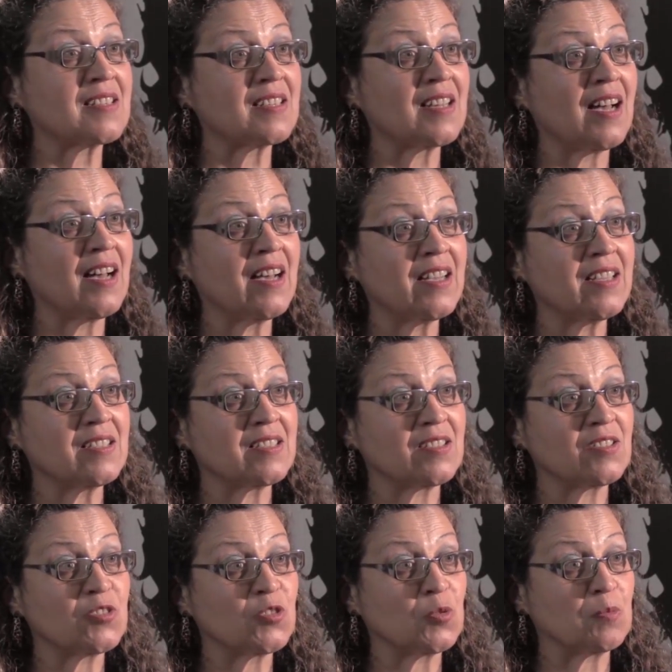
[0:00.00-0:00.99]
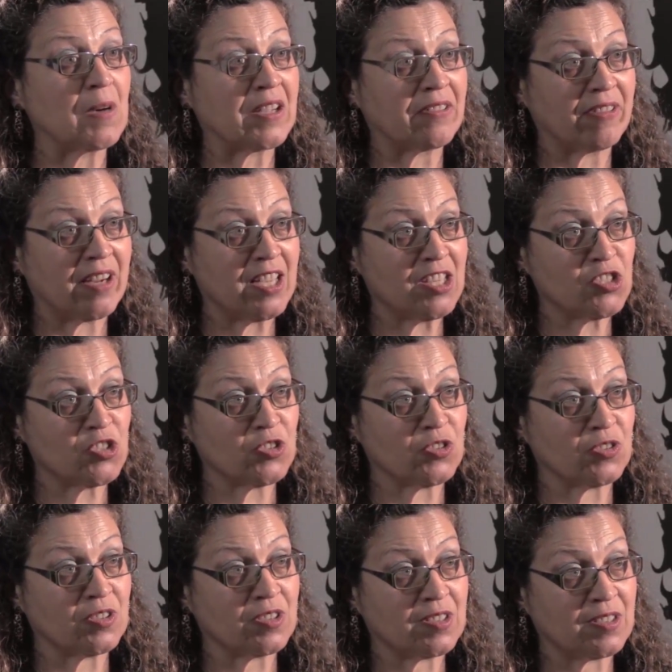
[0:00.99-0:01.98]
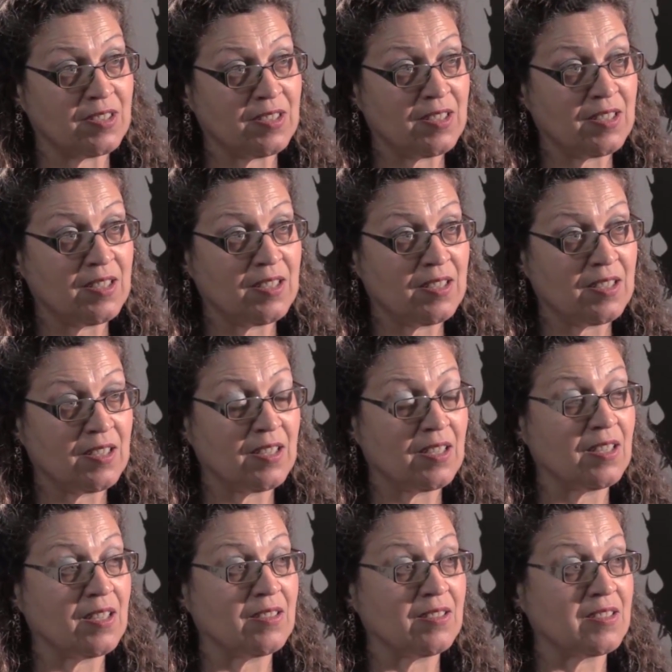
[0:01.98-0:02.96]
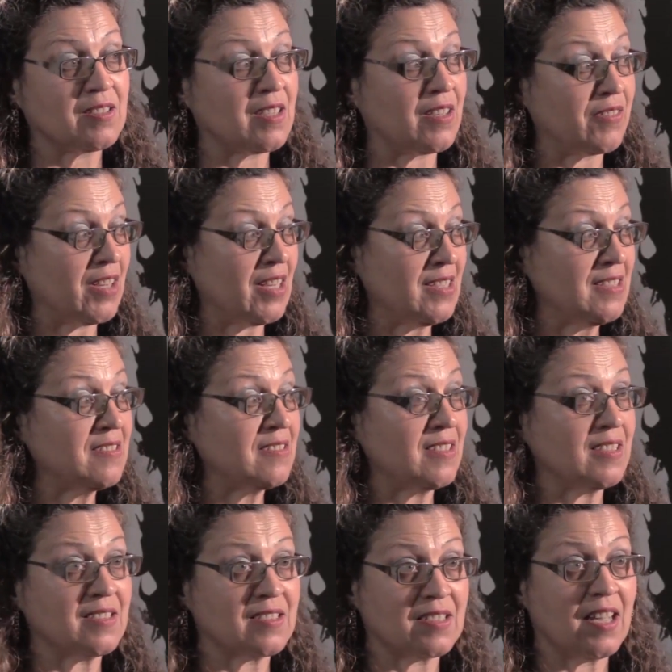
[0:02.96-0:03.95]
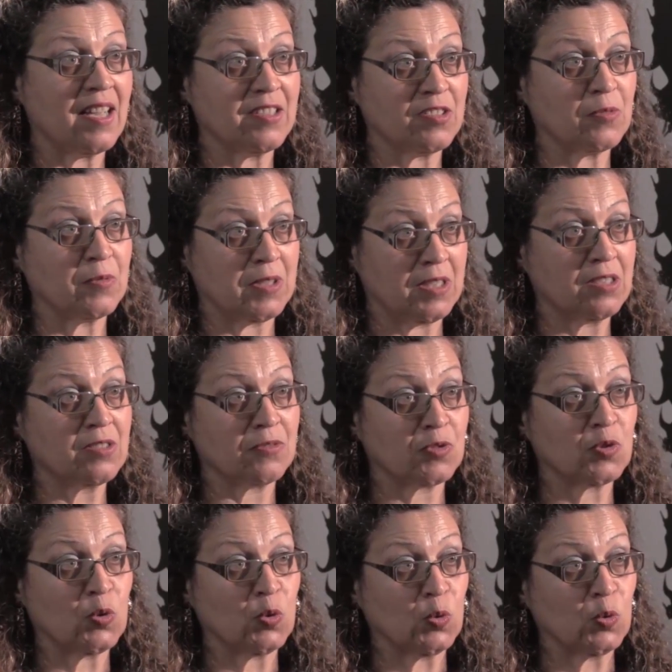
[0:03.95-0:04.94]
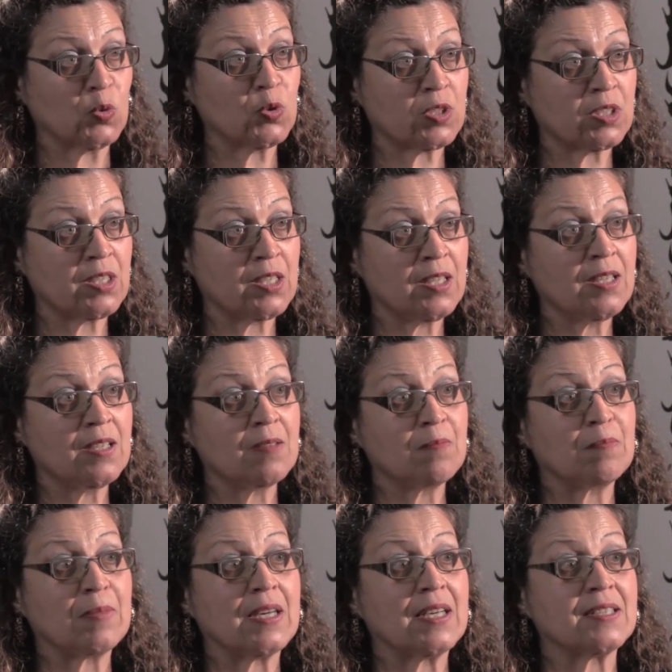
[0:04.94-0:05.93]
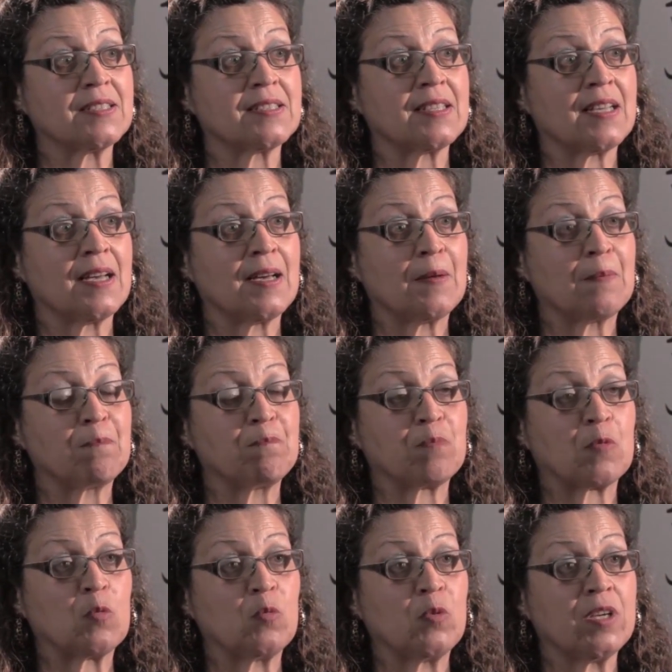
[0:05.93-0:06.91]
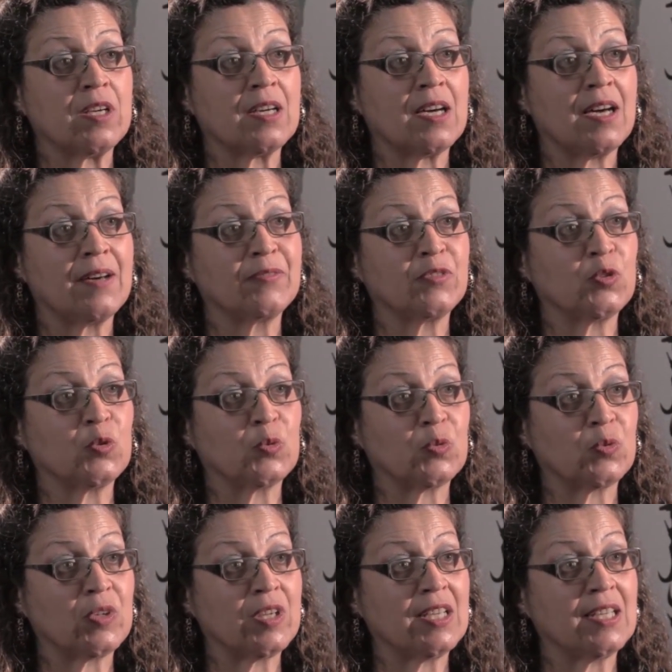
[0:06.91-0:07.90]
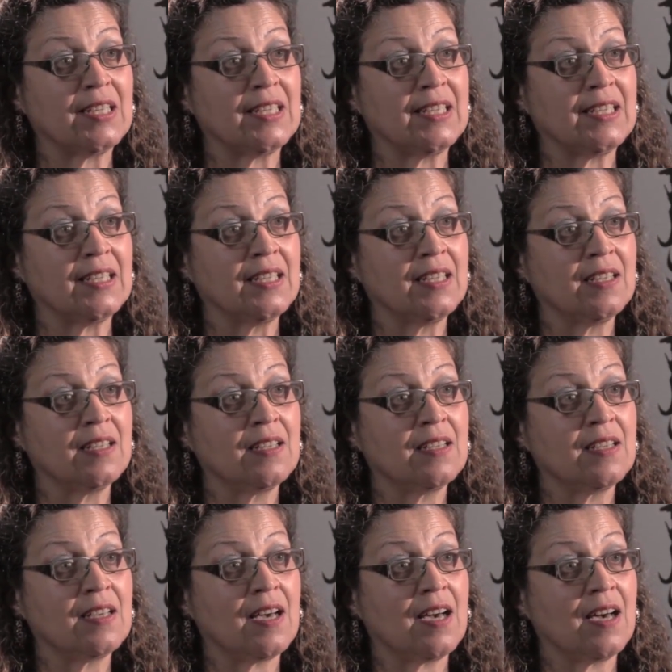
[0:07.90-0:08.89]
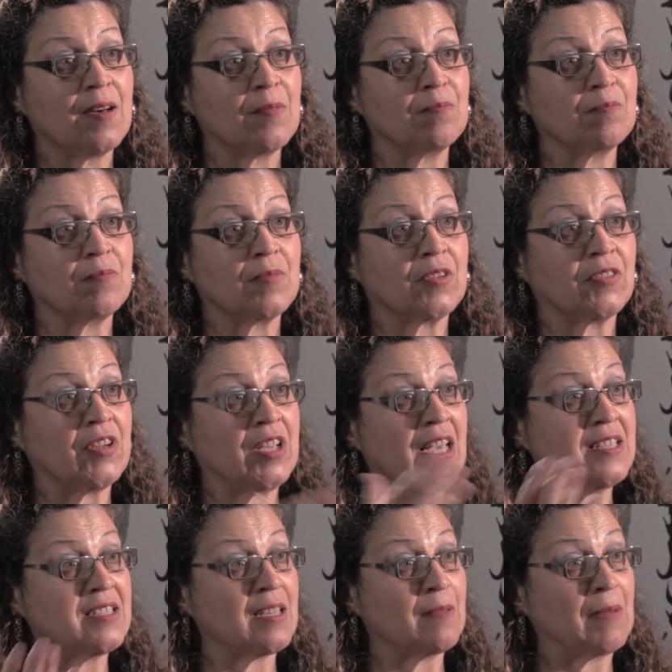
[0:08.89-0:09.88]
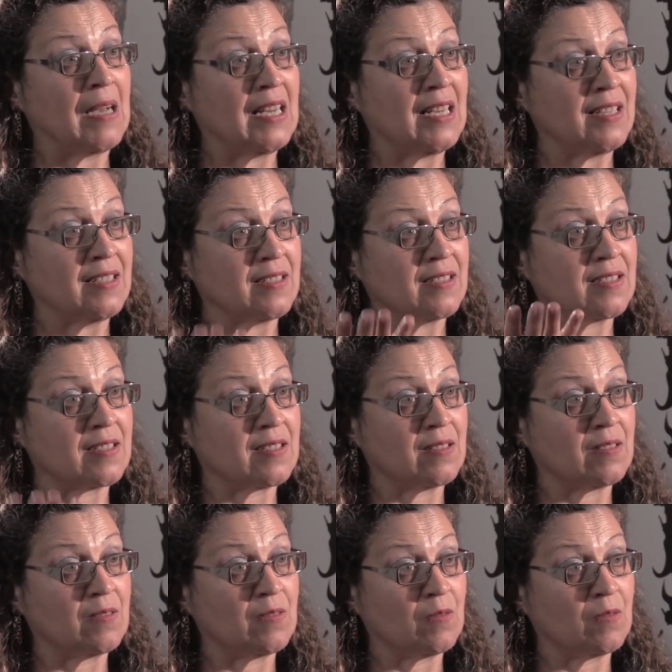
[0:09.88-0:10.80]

side to migration. Uh, there's a realistic side of it, of course. But um, we have to really um, create a balance